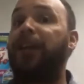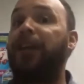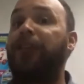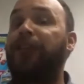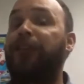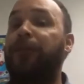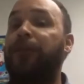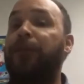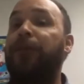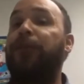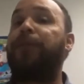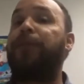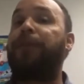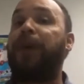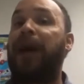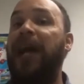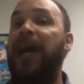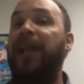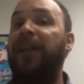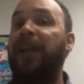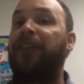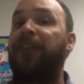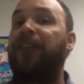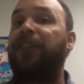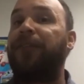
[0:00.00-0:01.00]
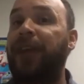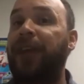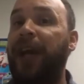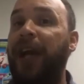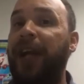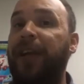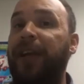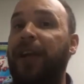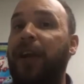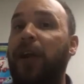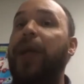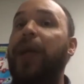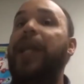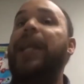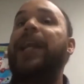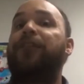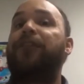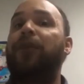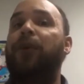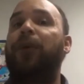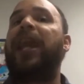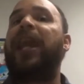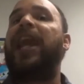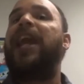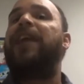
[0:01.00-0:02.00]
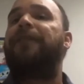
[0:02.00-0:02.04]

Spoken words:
customers buy lots of Cutco and it's